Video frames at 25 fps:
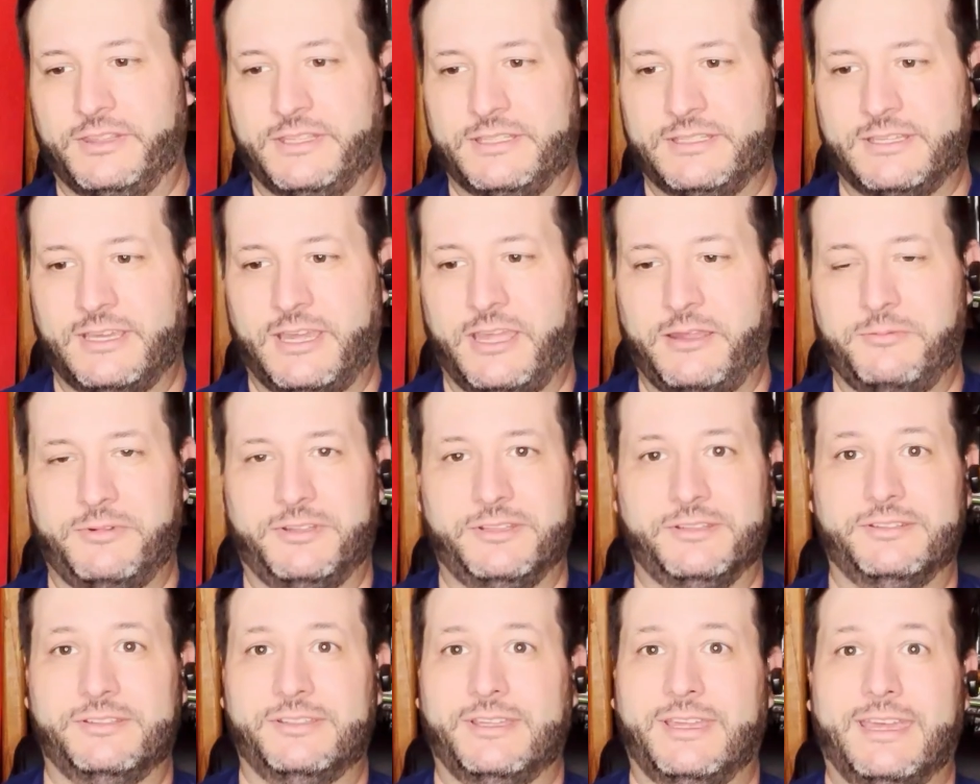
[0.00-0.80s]
the time,
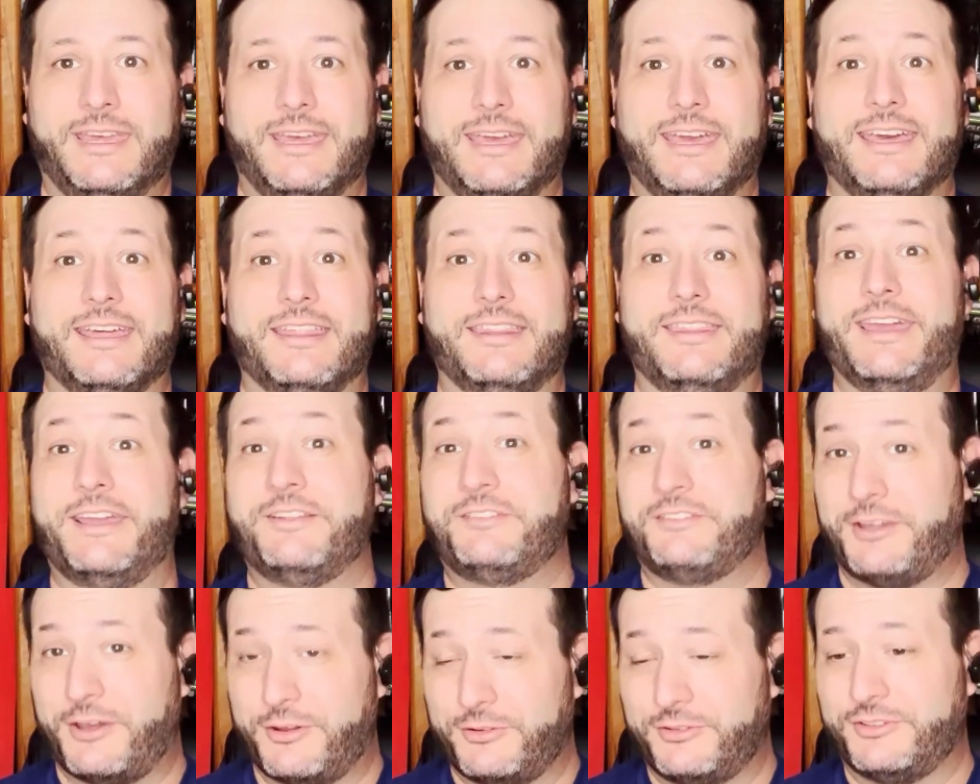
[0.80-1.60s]
because
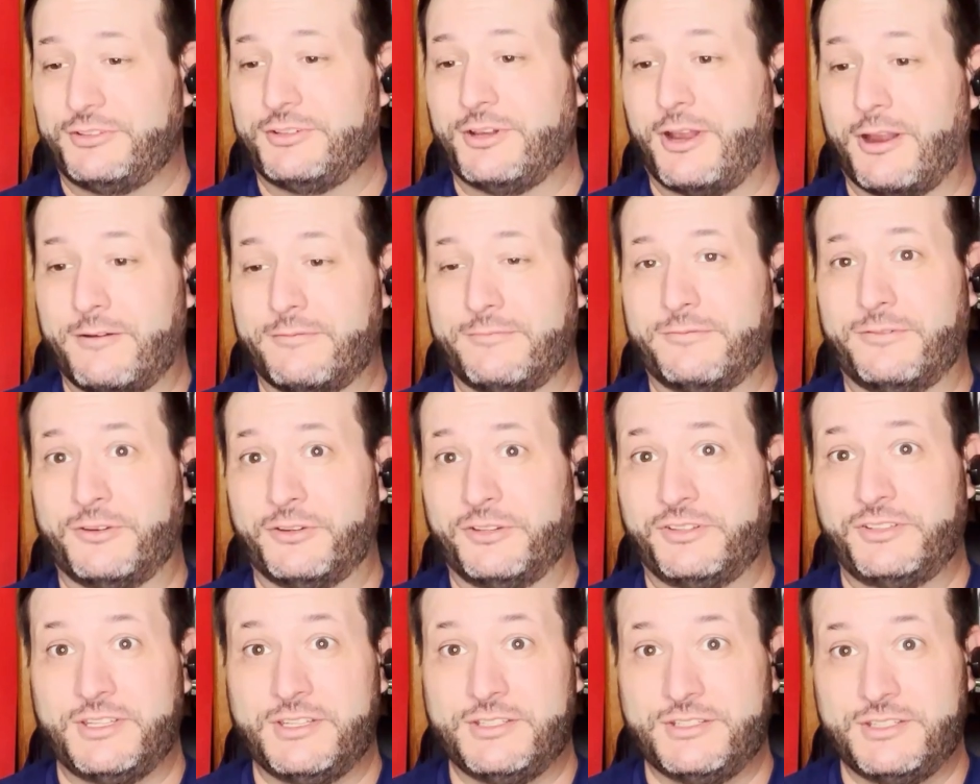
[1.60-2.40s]
that's how starved for
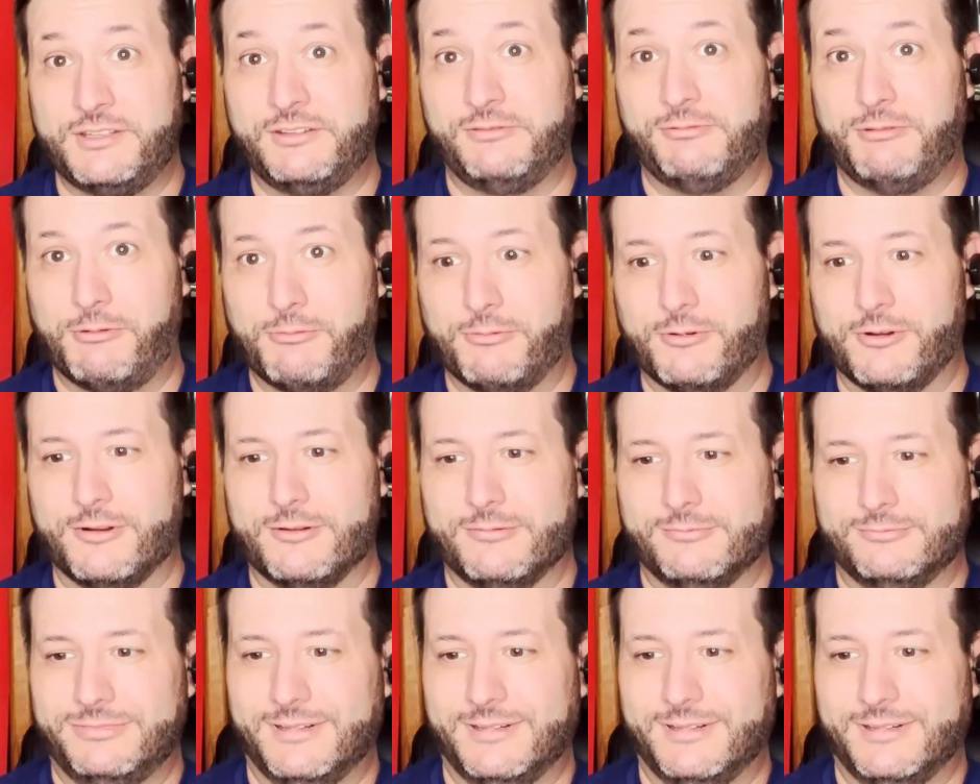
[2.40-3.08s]
Steegies we were.